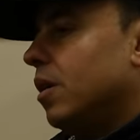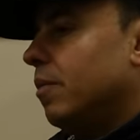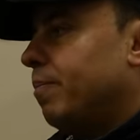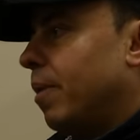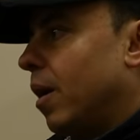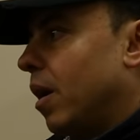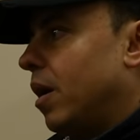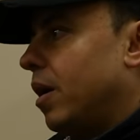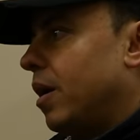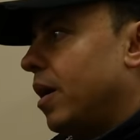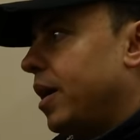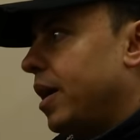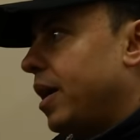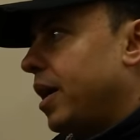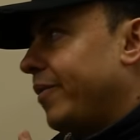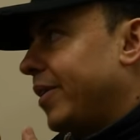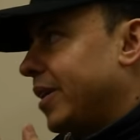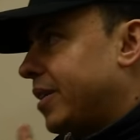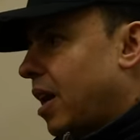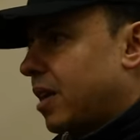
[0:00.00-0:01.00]
But
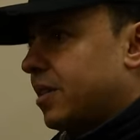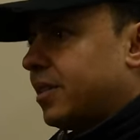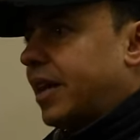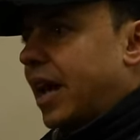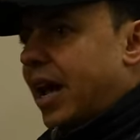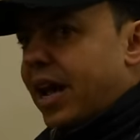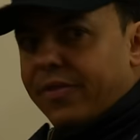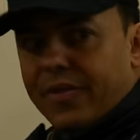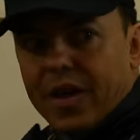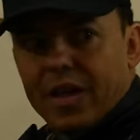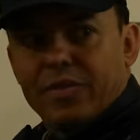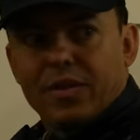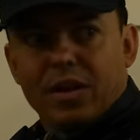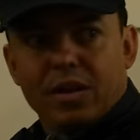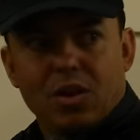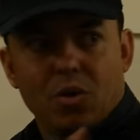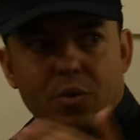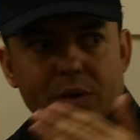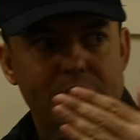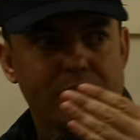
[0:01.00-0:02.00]
if he does get it, then
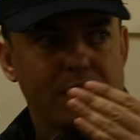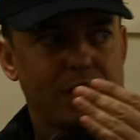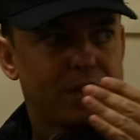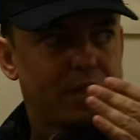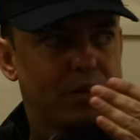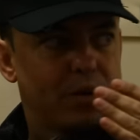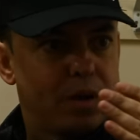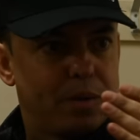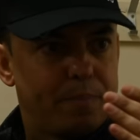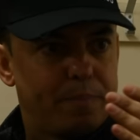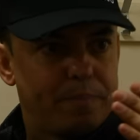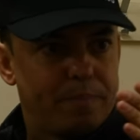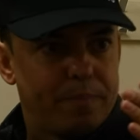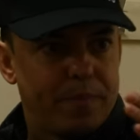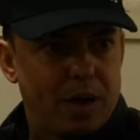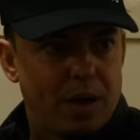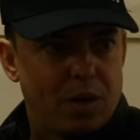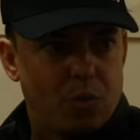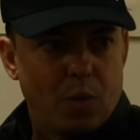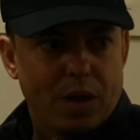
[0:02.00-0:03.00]
then Louis going to do a,
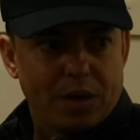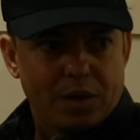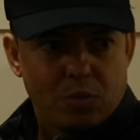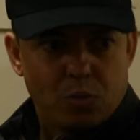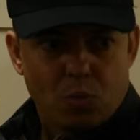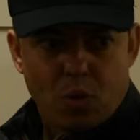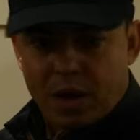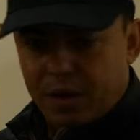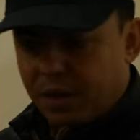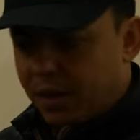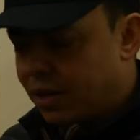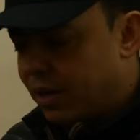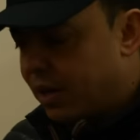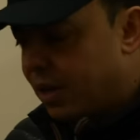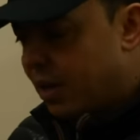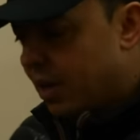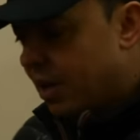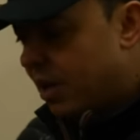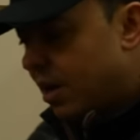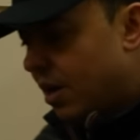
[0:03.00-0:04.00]
a one-on-one
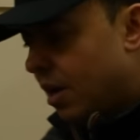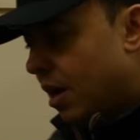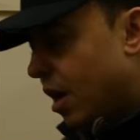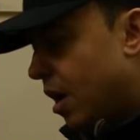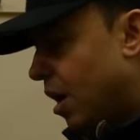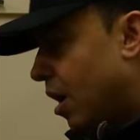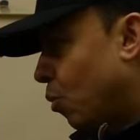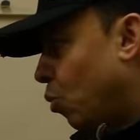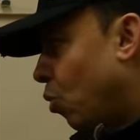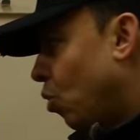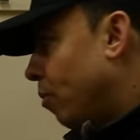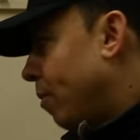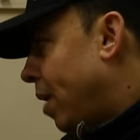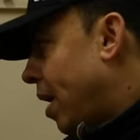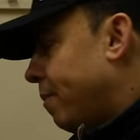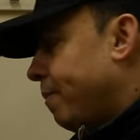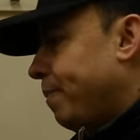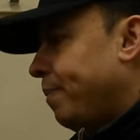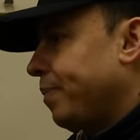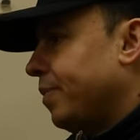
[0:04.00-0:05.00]
uh,
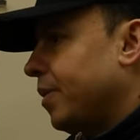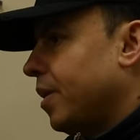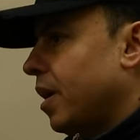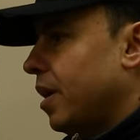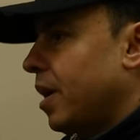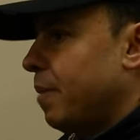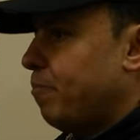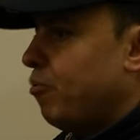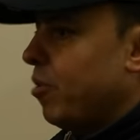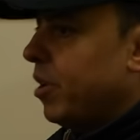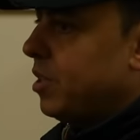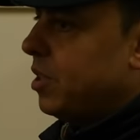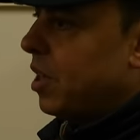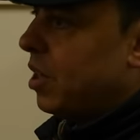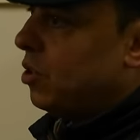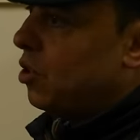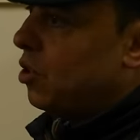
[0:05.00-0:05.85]
warm-up, and then Briggsy will